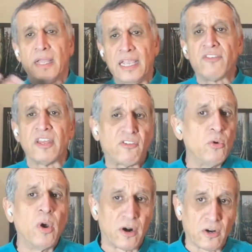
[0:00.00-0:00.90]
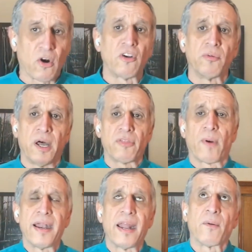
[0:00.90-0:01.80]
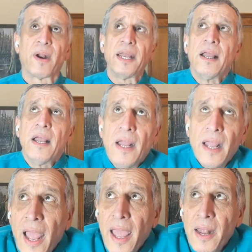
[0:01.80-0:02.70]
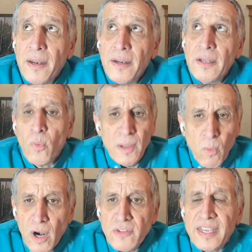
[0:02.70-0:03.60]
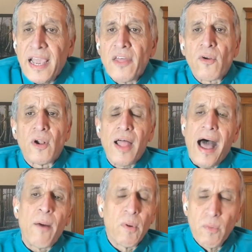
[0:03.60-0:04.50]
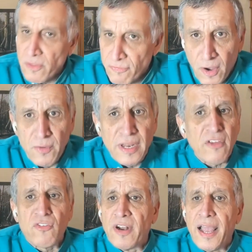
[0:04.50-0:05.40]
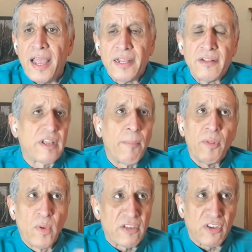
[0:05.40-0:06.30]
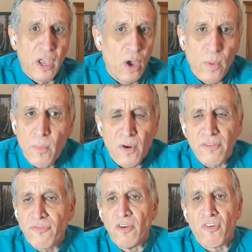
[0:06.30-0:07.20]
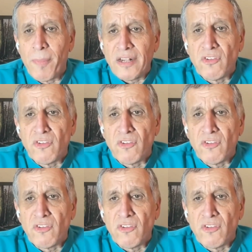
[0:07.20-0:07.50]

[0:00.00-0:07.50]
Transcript: he's at 200 cars a month right now, right? And we work together a lot. We were on the phone yesterday, a couple of weeks ago. We were on the phone for about